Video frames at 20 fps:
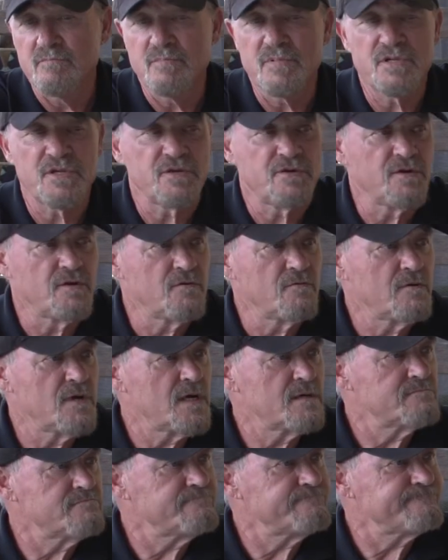But you know
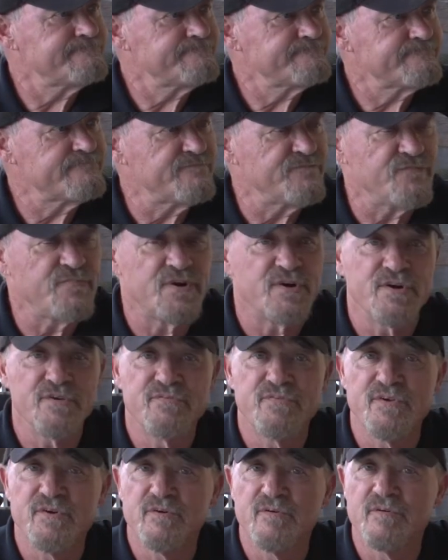what? Very
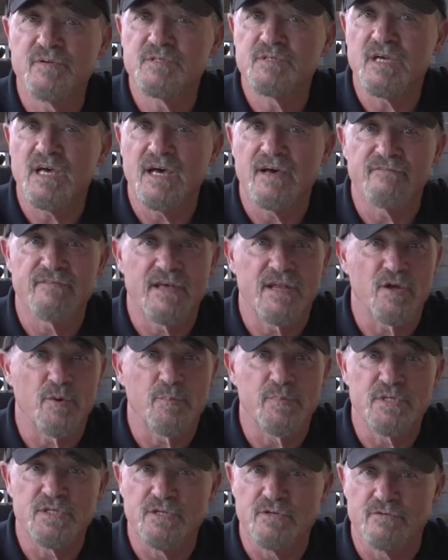few of us have that
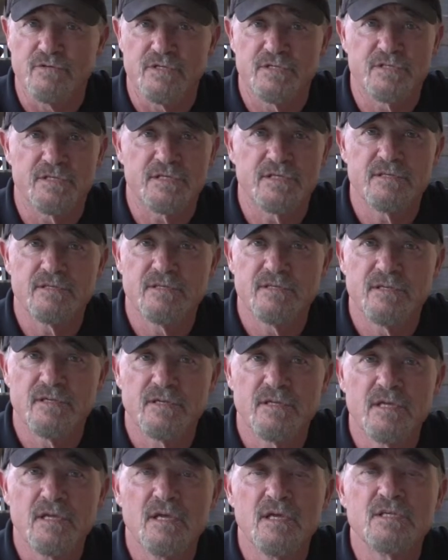opportunity.
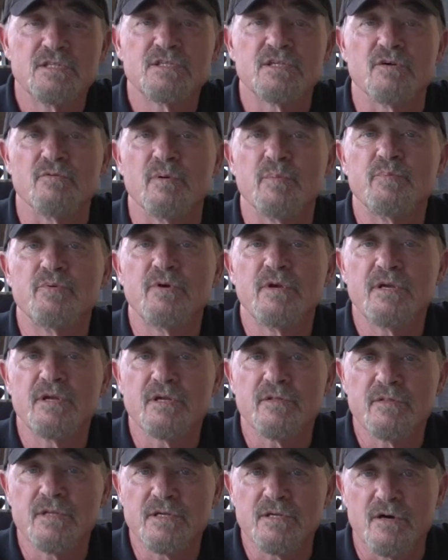So we put it
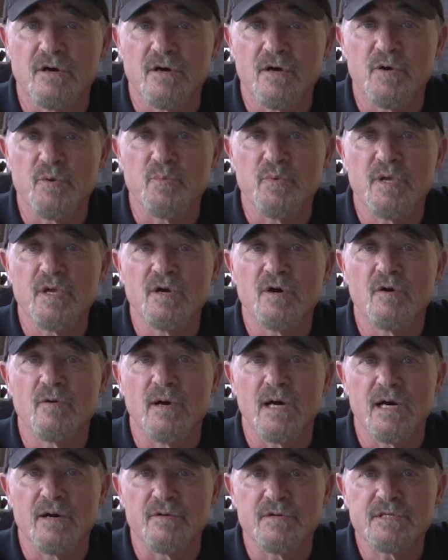on the dog and we go
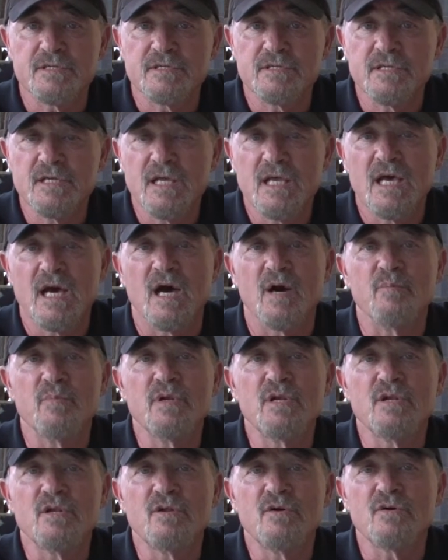out and
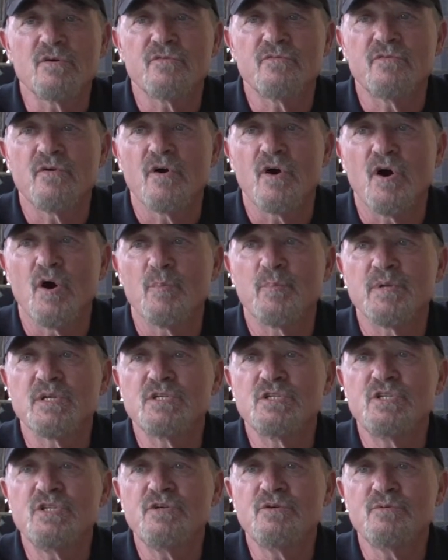we look for
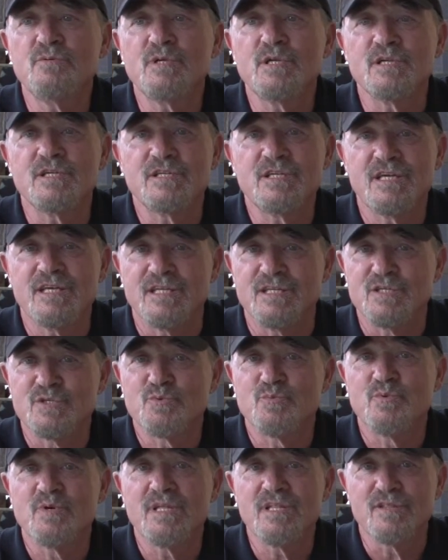
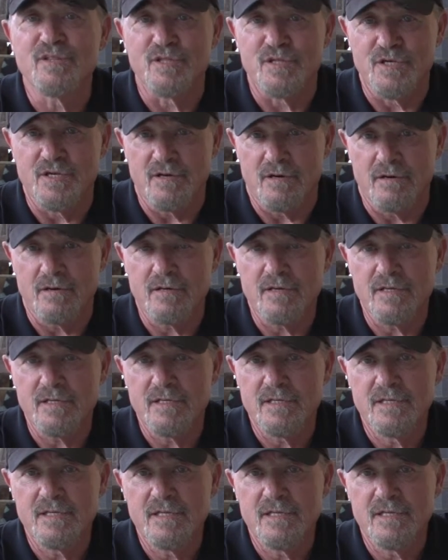opportunities with the dog